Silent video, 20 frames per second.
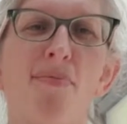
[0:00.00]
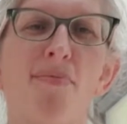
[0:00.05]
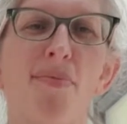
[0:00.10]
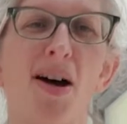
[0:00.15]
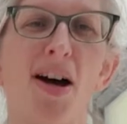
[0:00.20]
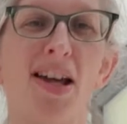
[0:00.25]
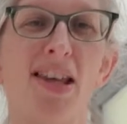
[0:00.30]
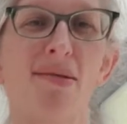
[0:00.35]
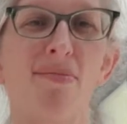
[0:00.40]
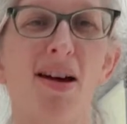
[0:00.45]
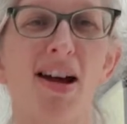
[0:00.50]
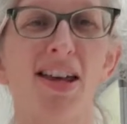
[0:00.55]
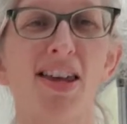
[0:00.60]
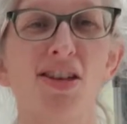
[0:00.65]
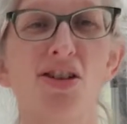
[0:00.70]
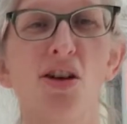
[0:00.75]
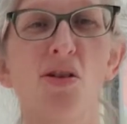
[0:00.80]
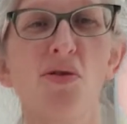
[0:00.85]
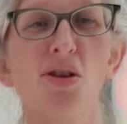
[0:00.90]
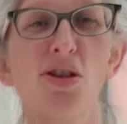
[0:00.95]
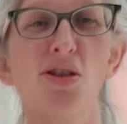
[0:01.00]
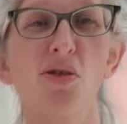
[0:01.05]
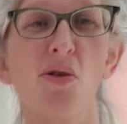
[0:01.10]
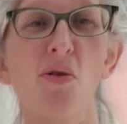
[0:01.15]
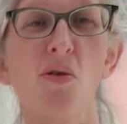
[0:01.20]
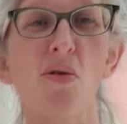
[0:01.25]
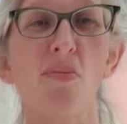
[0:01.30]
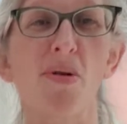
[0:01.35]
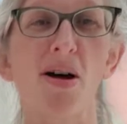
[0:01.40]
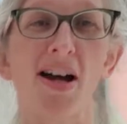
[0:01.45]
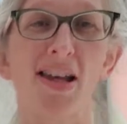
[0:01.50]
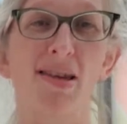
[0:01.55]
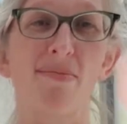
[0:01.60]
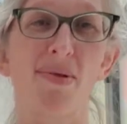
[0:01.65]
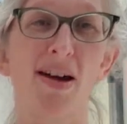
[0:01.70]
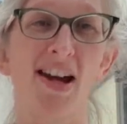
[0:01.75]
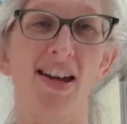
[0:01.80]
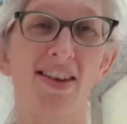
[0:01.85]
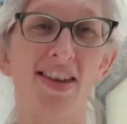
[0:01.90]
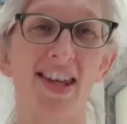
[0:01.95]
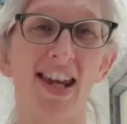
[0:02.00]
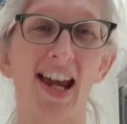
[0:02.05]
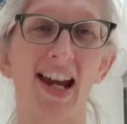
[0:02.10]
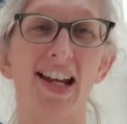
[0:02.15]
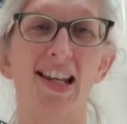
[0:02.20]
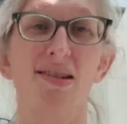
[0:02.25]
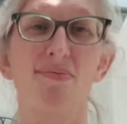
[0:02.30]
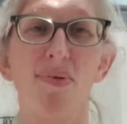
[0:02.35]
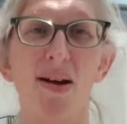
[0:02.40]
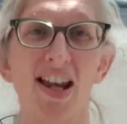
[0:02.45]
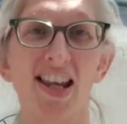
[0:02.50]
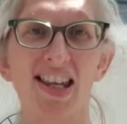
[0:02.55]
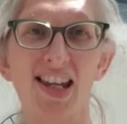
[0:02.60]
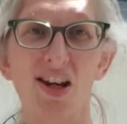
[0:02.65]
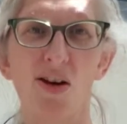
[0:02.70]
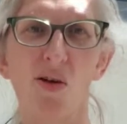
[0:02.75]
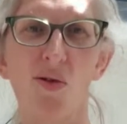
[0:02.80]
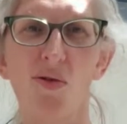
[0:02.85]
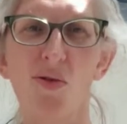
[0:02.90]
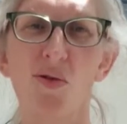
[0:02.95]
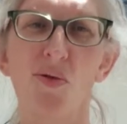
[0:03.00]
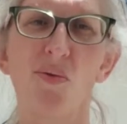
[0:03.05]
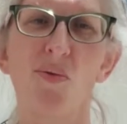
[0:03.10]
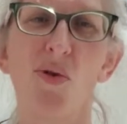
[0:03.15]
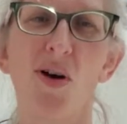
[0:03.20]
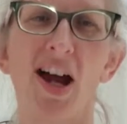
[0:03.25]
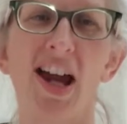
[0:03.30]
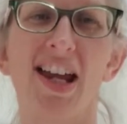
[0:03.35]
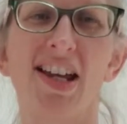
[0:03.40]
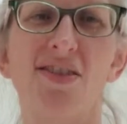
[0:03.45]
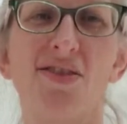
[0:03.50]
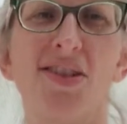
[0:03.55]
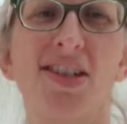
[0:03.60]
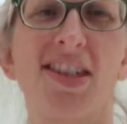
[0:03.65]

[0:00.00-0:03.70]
behind the back of the shoulders or behind the back of the neck, depending on what age or